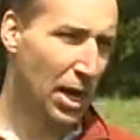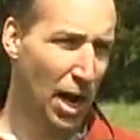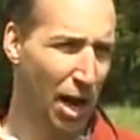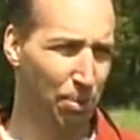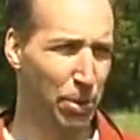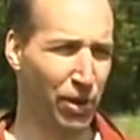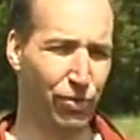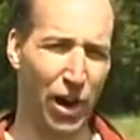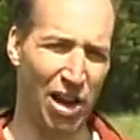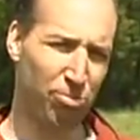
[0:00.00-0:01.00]
I'll pick
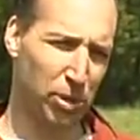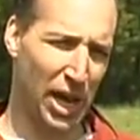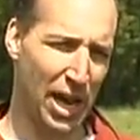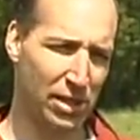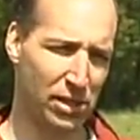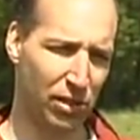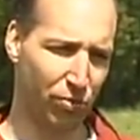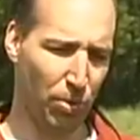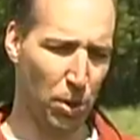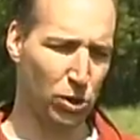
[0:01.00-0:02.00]
five plants, and
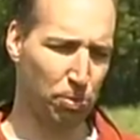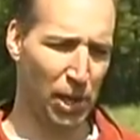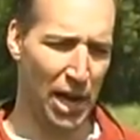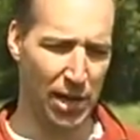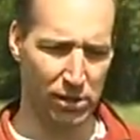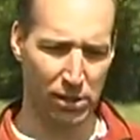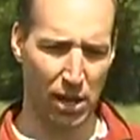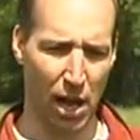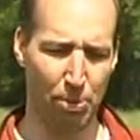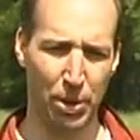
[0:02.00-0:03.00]
from those plants,
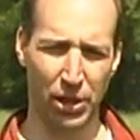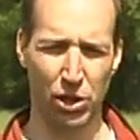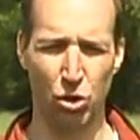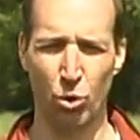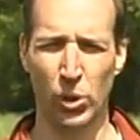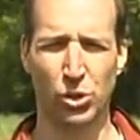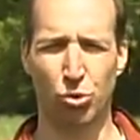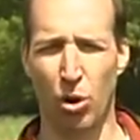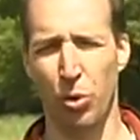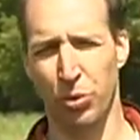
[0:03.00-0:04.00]
I'll pick the newest
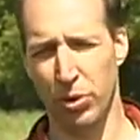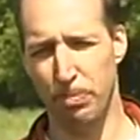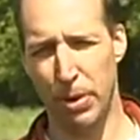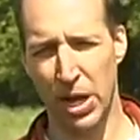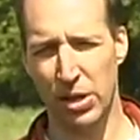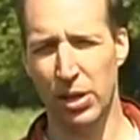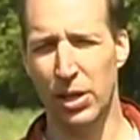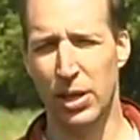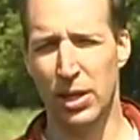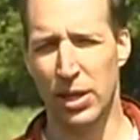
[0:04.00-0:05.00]
growth, the bud
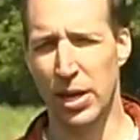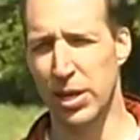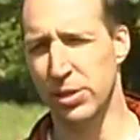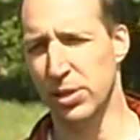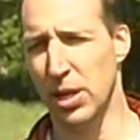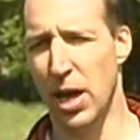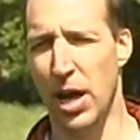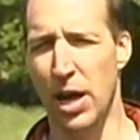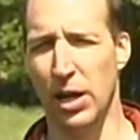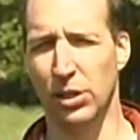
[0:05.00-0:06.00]
that is
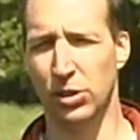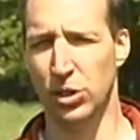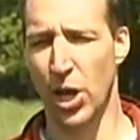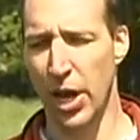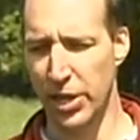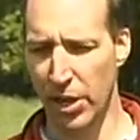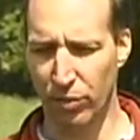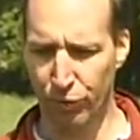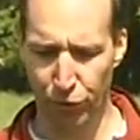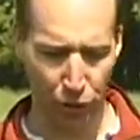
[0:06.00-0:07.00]
uh, not yet
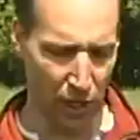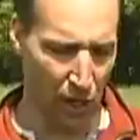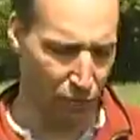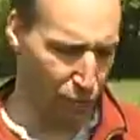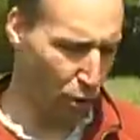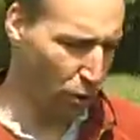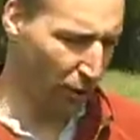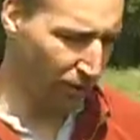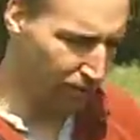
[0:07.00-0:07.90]
fully unfolded.